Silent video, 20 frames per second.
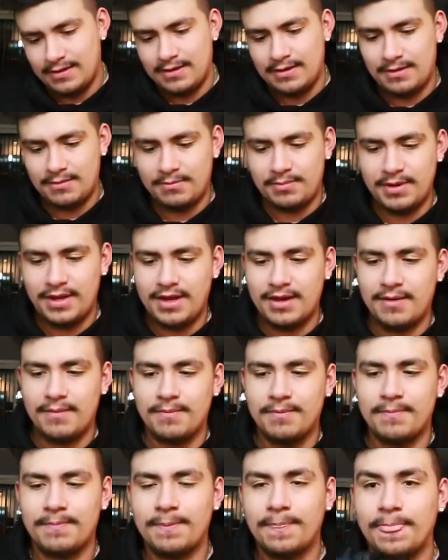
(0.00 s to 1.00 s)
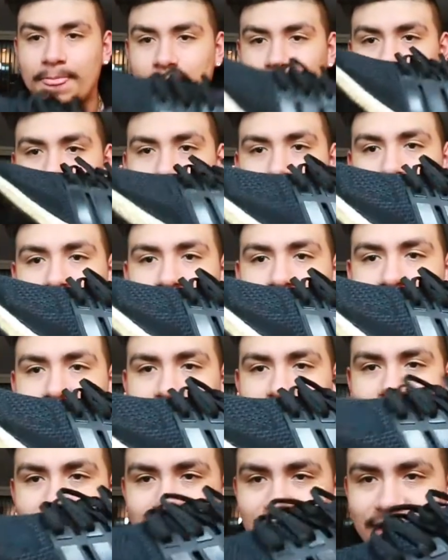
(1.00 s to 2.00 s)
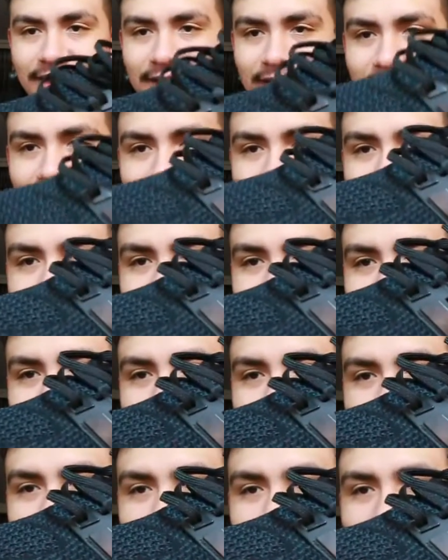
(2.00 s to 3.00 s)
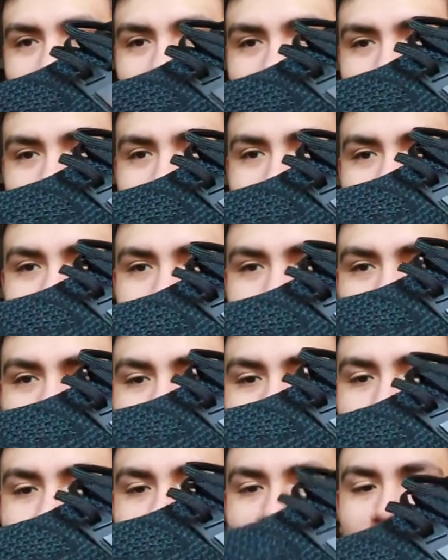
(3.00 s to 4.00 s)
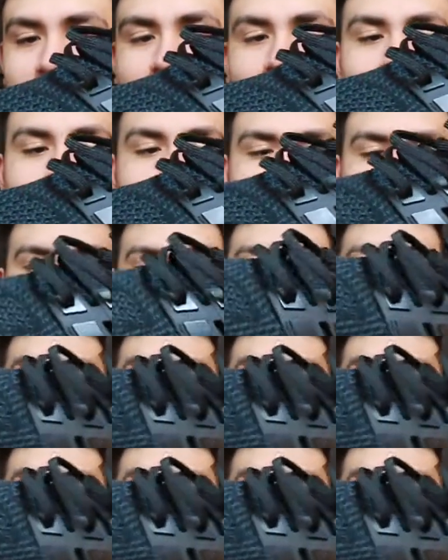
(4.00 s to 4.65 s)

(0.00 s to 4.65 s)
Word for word: and bam, voila. No longer curved toe.